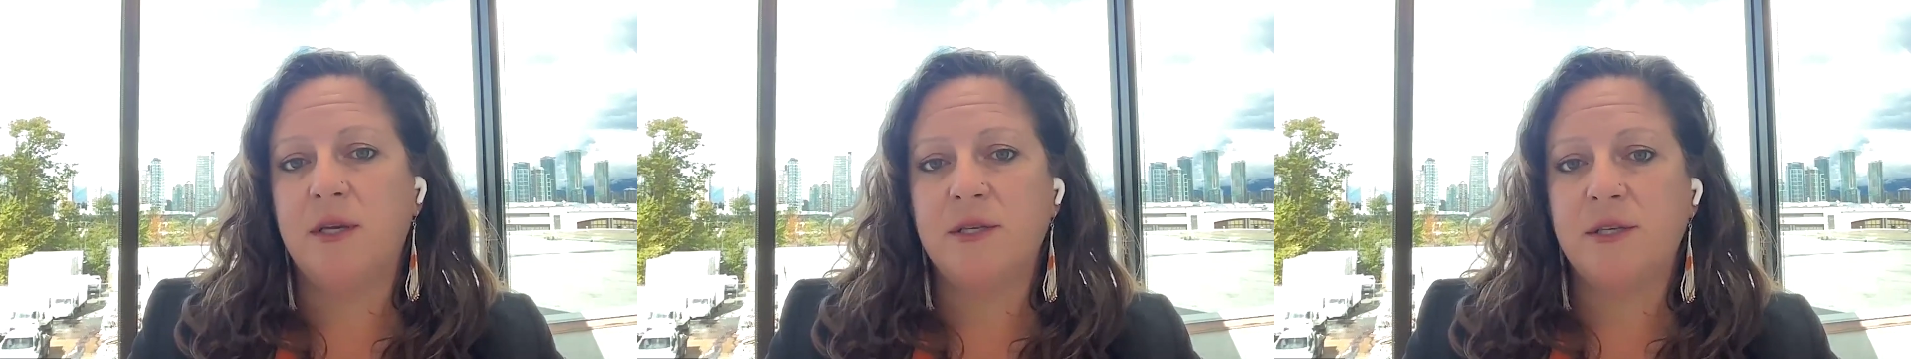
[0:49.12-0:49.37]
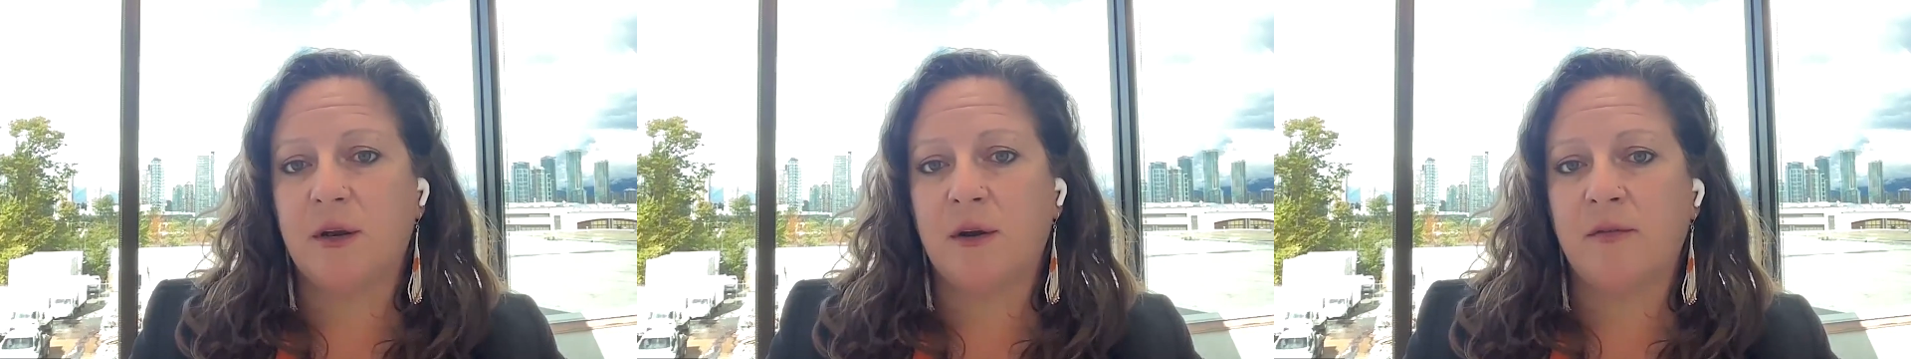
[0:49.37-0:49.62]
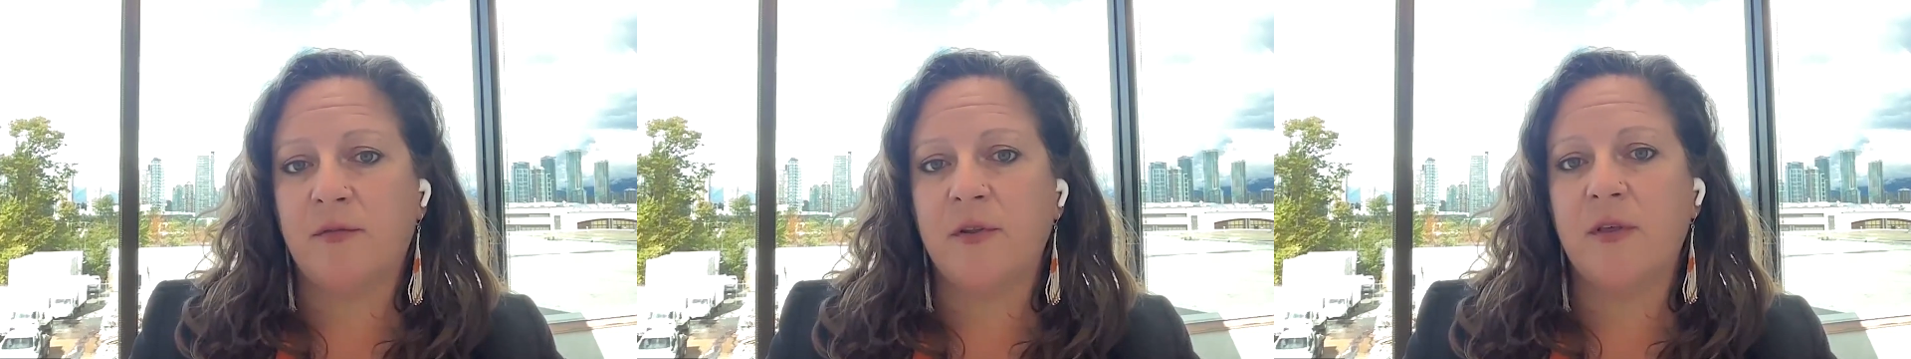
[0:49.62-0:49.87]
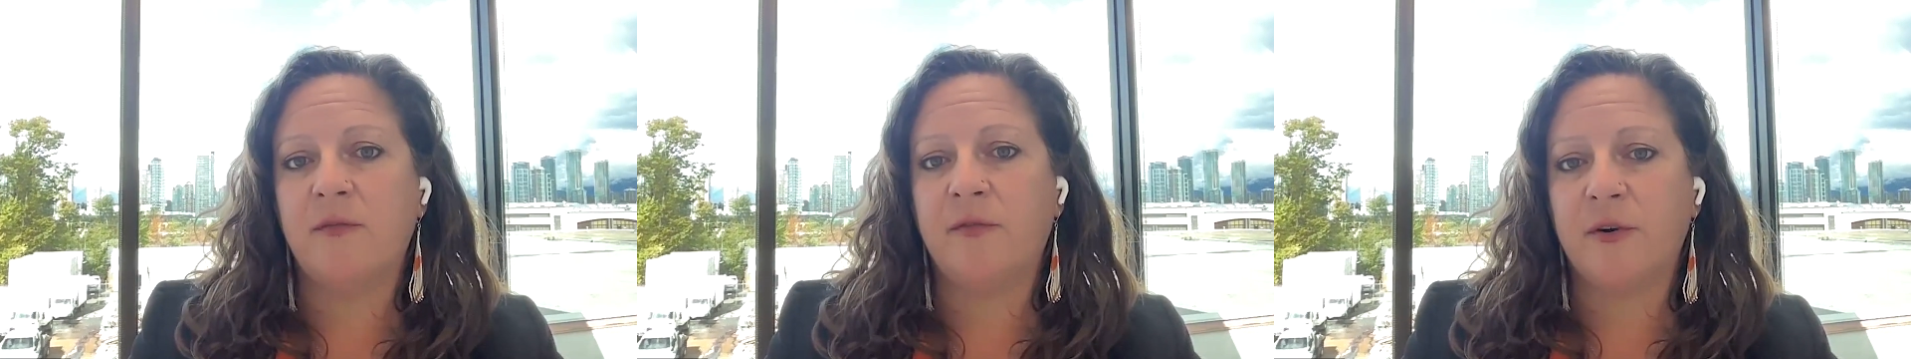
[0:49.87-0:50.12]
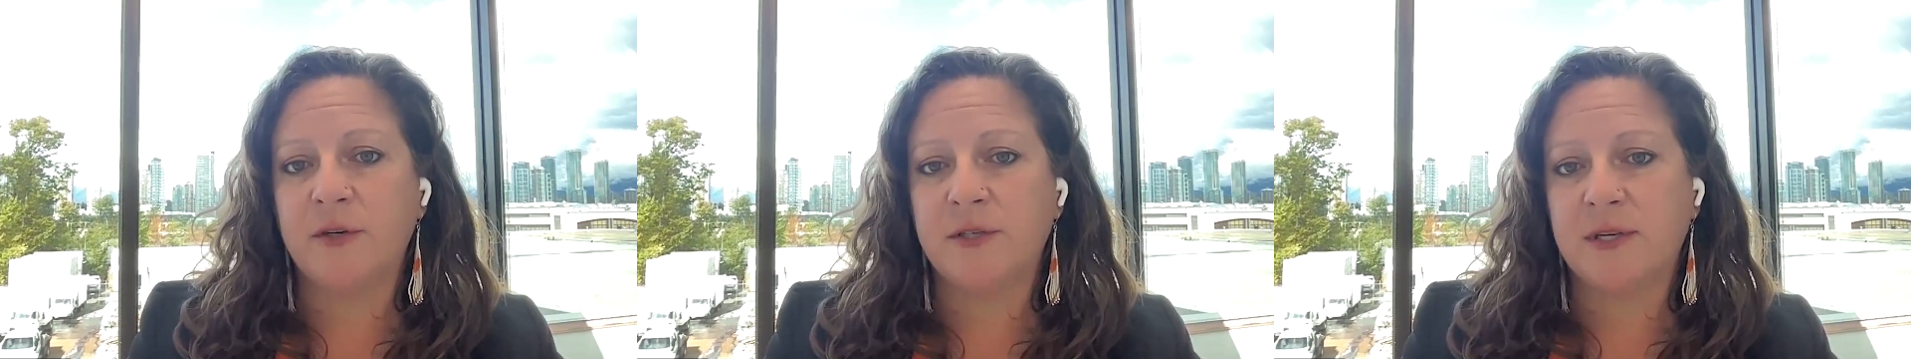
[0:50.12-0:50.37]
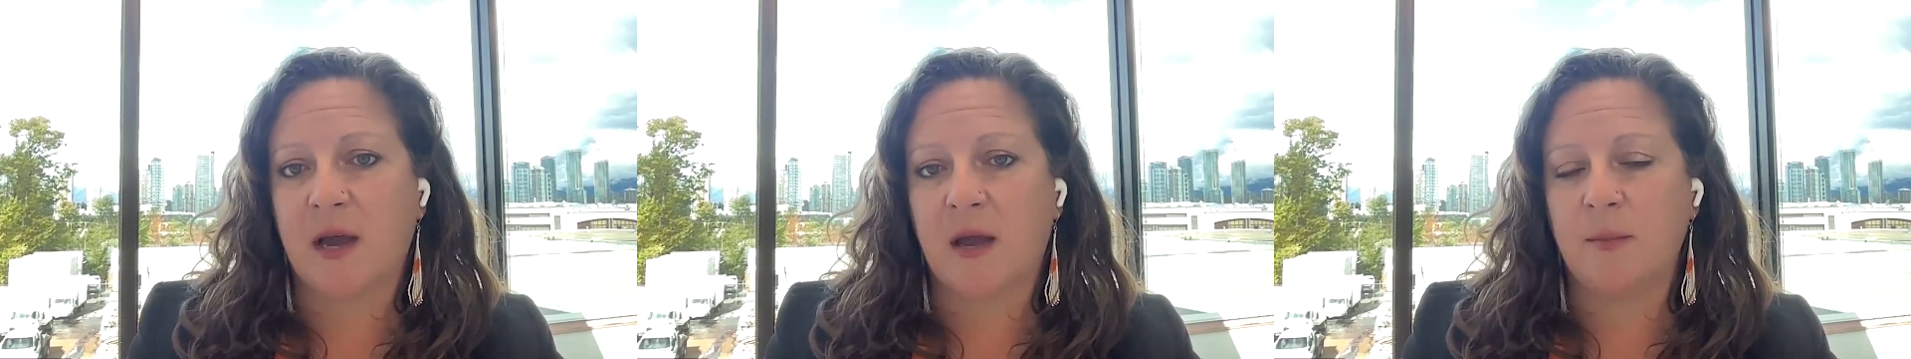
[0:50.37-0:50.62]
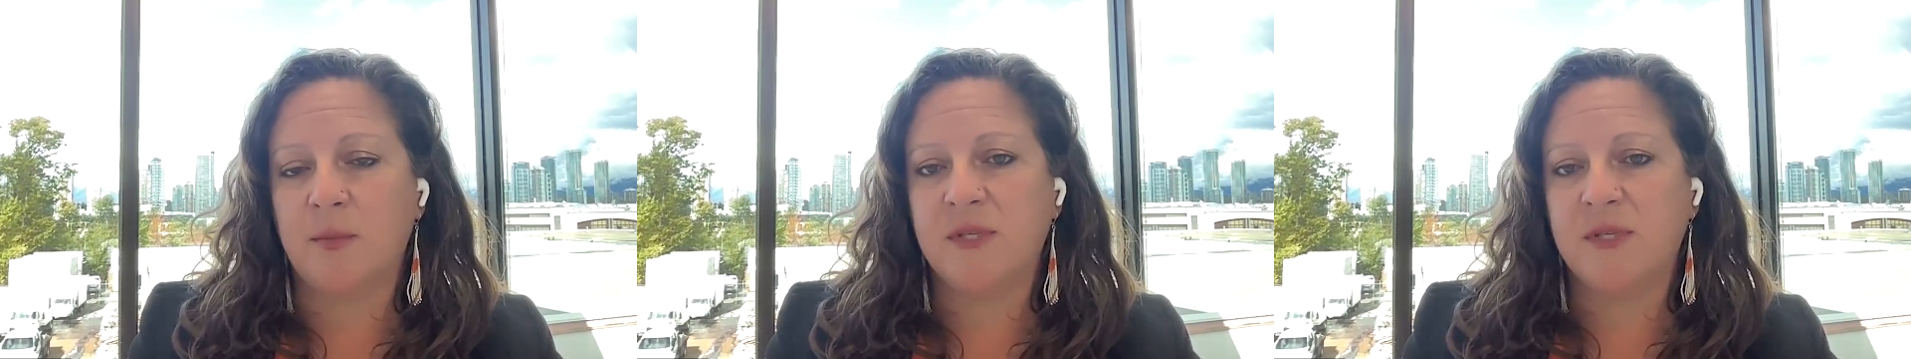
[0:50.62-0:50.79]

This year, for the first time,